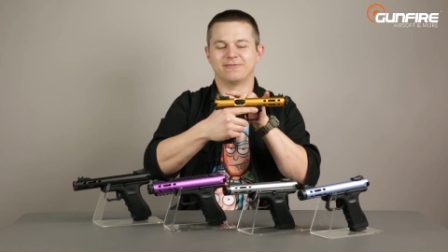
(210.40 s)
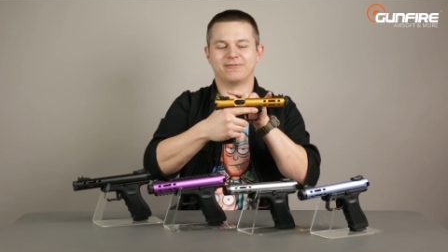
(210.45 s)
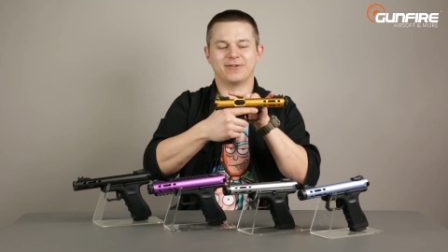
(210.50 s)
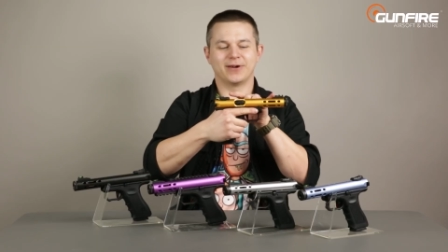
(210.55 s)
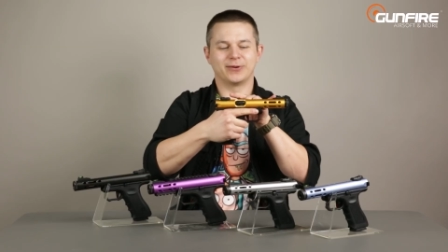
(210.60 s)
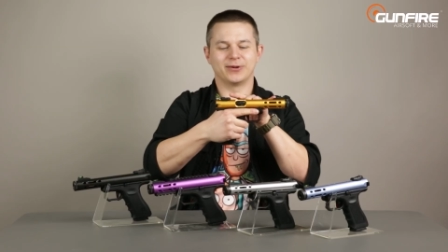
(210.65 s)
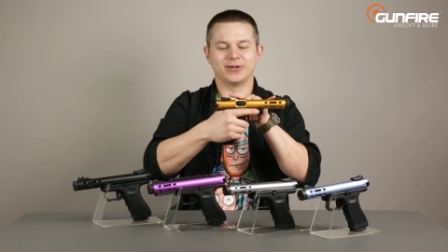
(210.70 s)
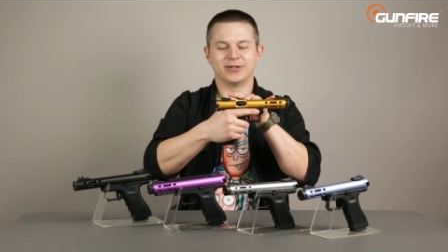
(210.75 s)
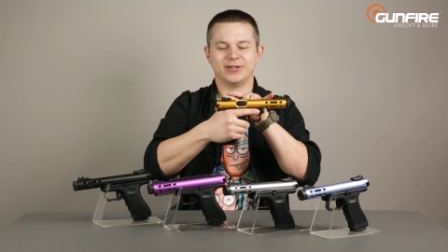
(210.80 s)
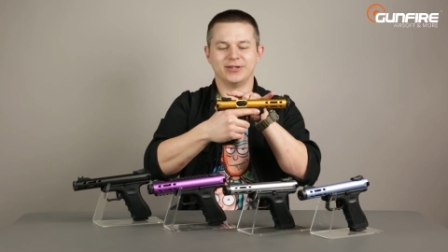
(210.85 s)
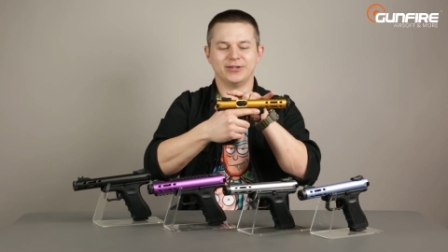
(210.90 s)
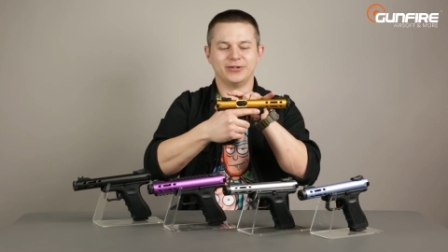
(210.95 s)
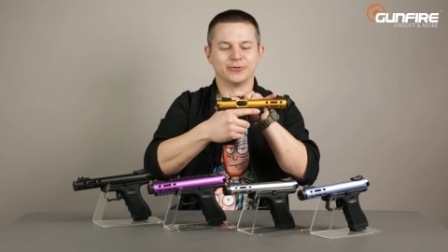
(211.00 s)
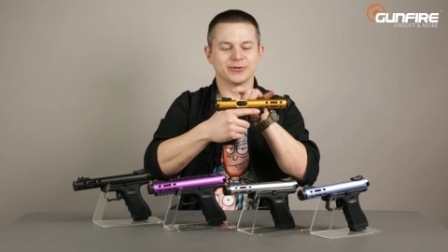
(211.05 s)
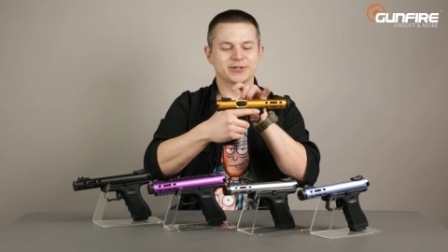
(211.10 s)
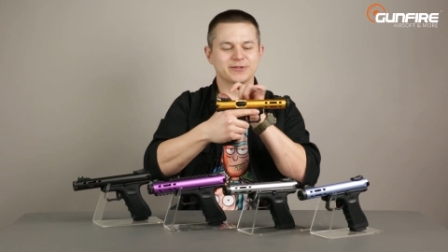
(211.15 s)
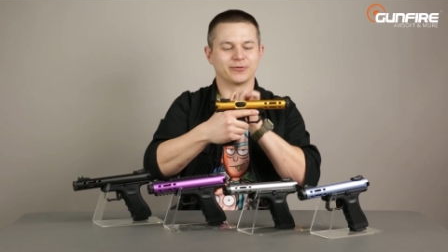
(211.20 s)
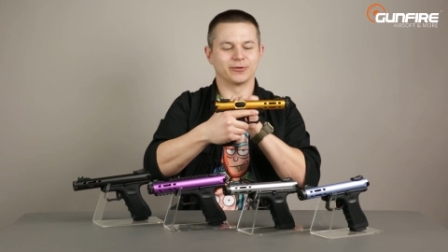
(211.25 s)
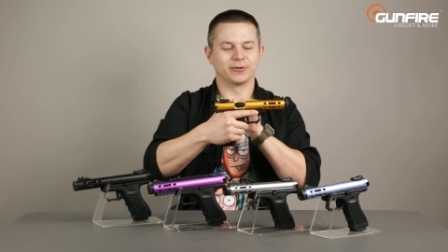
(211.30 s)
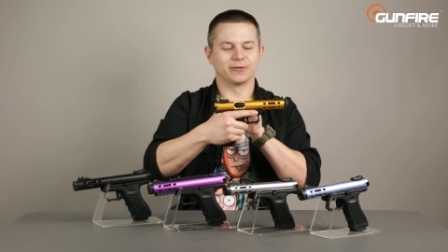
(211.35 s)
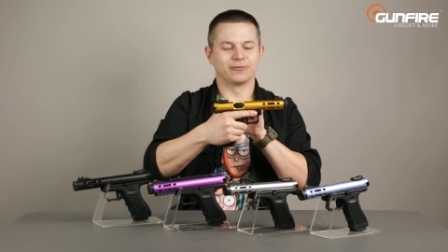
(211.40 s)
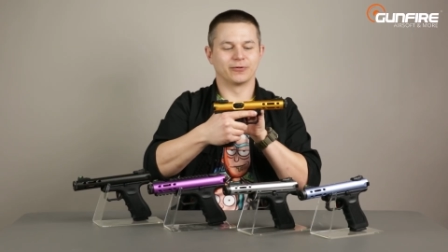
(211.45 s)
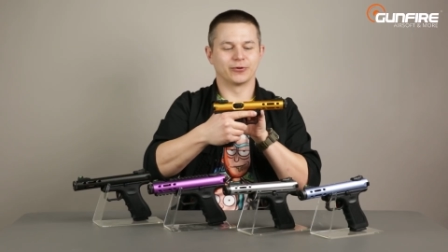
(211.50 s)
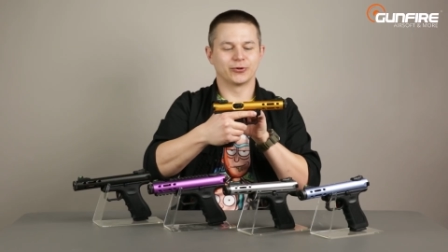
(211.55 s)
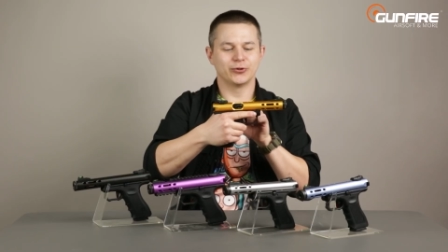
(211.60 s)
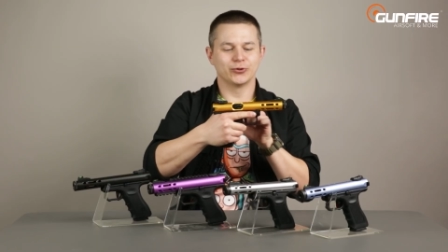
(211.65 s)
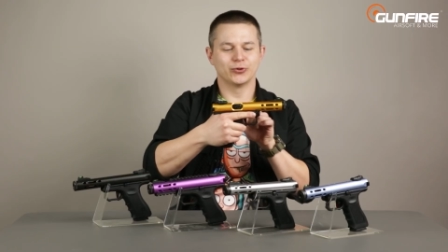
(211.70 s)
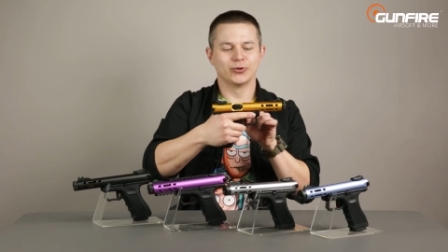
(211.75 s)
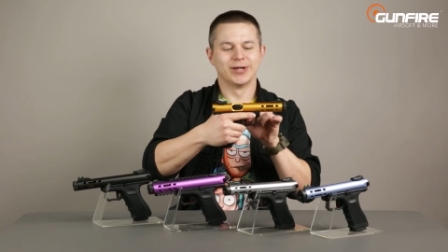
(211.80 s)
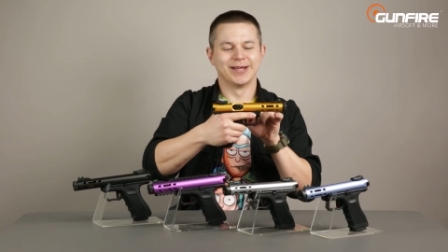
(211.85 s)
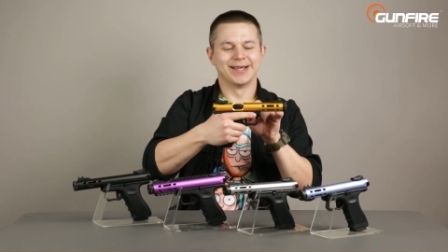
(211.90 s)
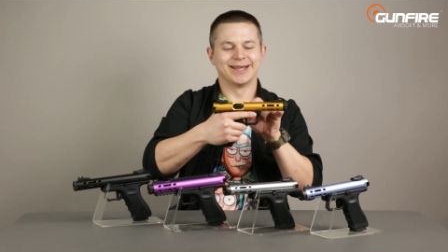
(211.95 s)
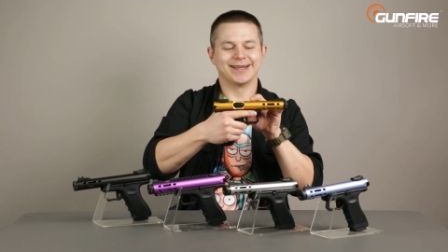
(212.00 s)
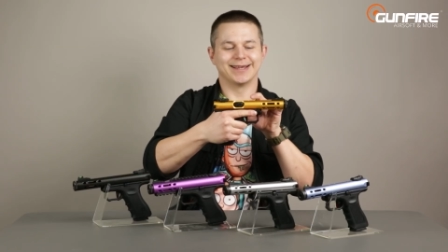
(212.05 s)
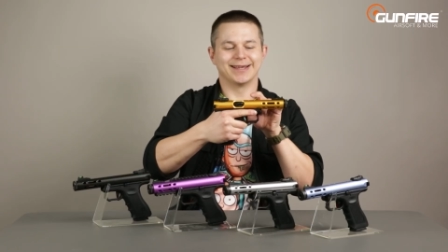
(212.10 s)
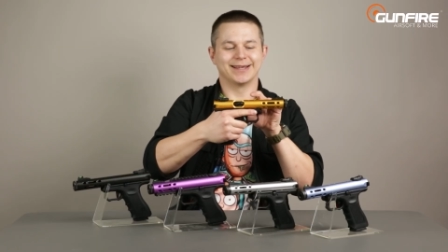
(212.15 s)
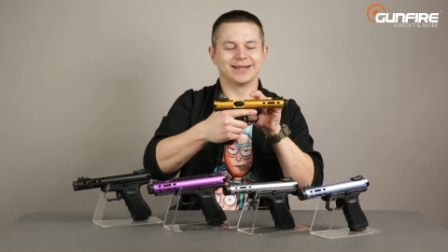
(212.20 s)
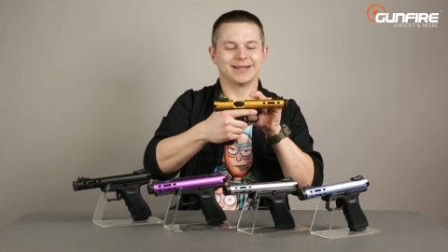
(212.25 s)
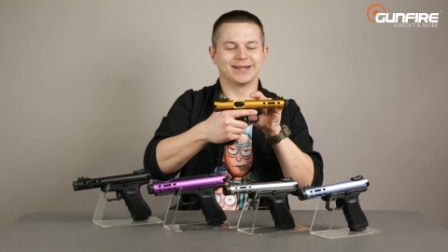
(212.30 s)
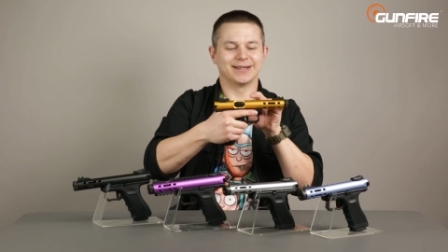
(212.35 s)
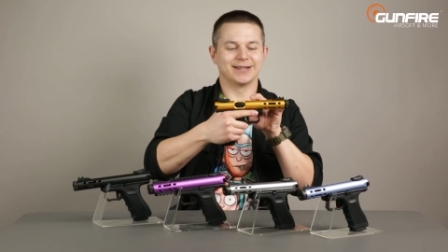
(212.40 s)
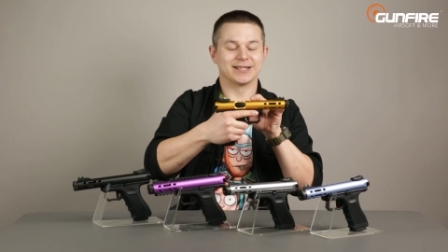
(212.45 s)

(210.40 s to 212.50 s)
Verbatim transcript: very useful for you, uh,